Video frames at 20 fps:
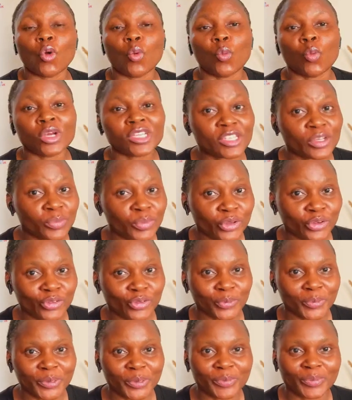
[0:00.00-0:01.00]
What's up beautiful
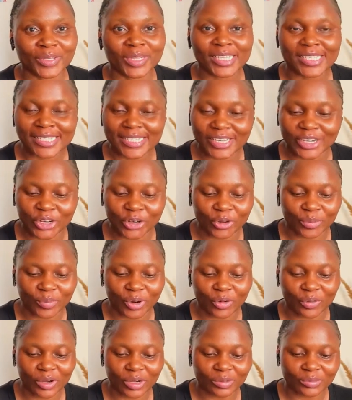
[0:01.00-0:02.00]
people, it's Sindaroma.
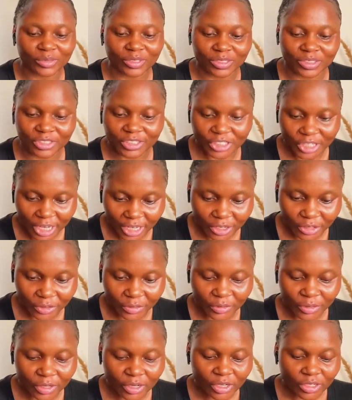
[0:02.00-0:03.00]
welcome to the
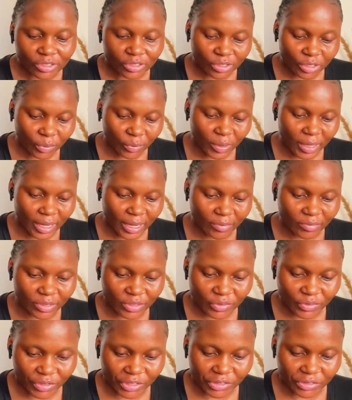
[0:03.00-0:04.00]
channel. Today we have
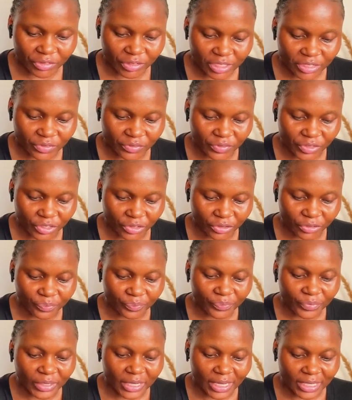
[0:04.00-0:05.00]
this very interesting video
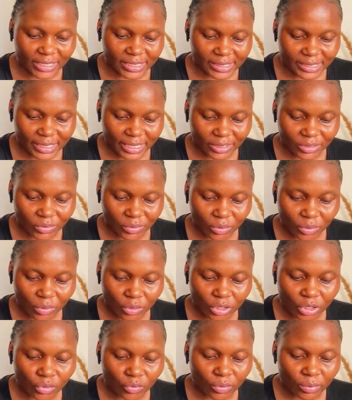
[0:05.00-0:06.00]
and it's titled
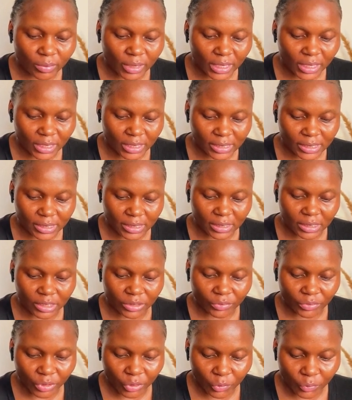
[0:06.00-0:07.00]
Lonely Woman Instantly
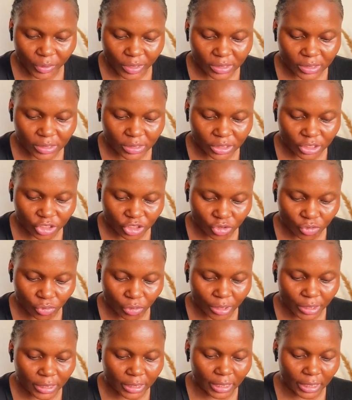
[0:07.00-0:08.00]
Regrets
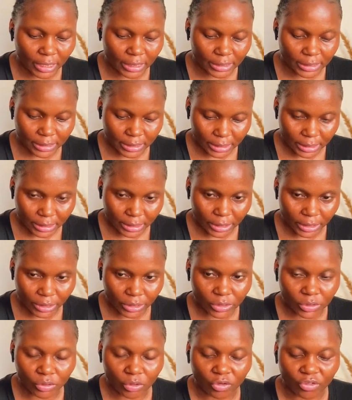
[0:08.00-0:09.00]
Destroying 18
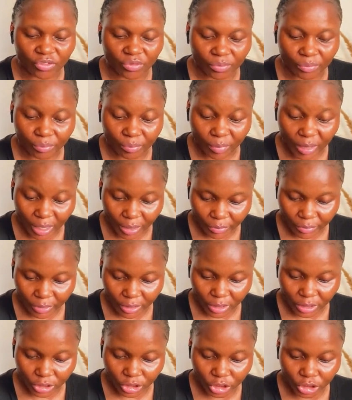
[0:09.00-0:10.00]
Years of
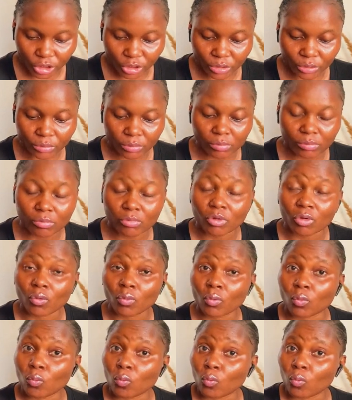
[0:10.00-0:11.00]
Marriage.
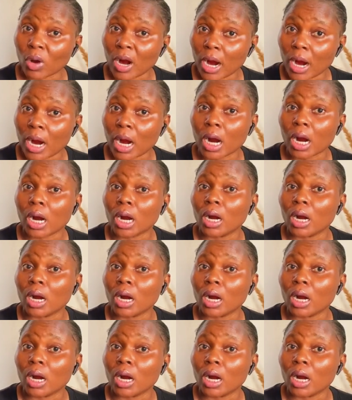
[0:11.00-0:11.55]
Wow.